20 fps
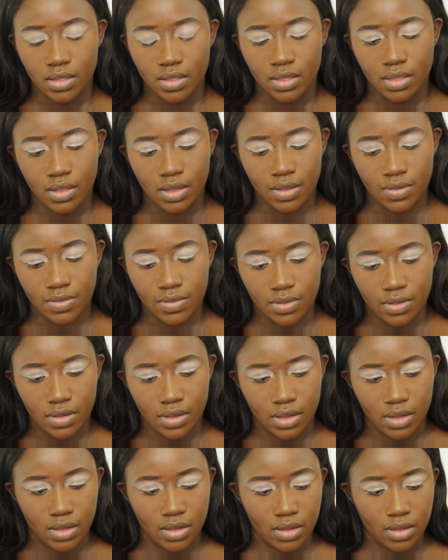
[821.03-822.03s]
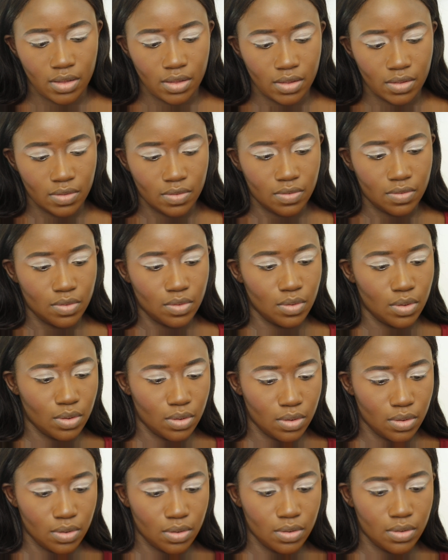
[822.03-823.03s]
this is the,
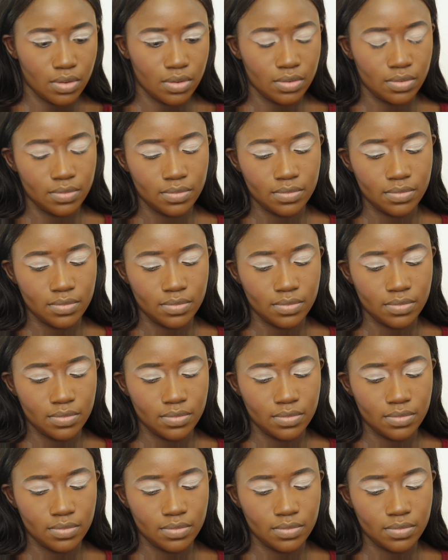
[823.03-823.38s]
let